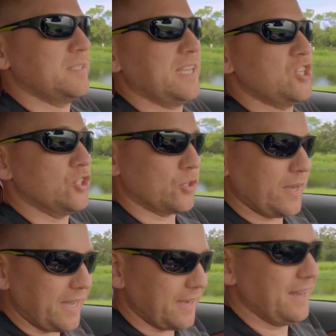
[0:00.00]
position you're
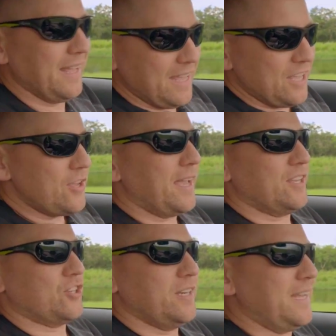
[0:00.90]
in, you
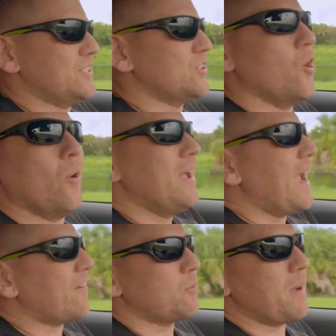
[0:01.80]
hit your knee. So
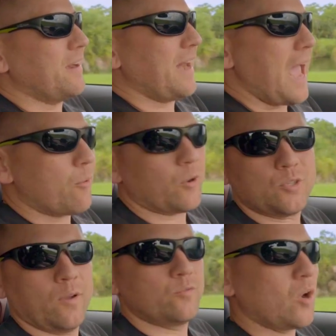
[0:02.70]
after about an hour or
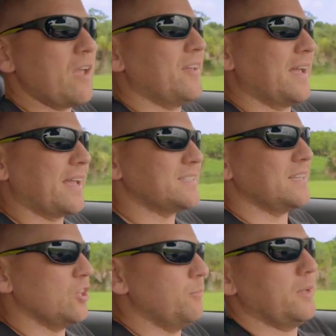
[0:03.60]
so of driving, it gets a
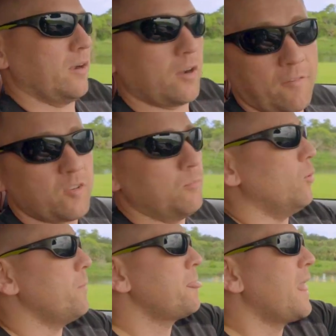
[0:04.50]
little bit
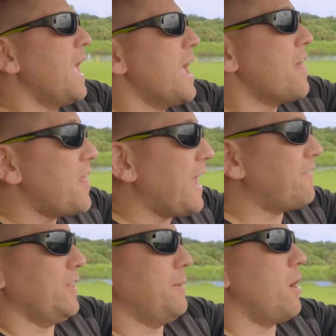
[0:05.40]
uncomfortable.
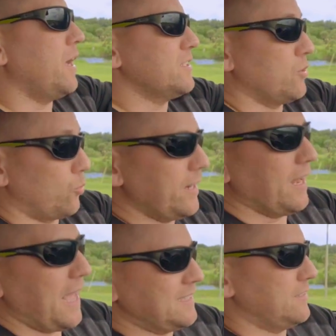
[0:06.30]
Thankfully, Mazda
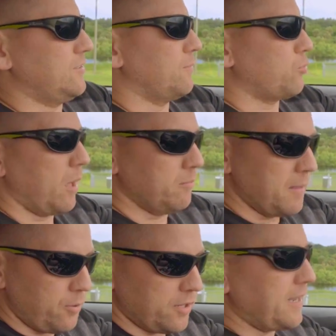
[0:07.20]
realized this is a problem and put a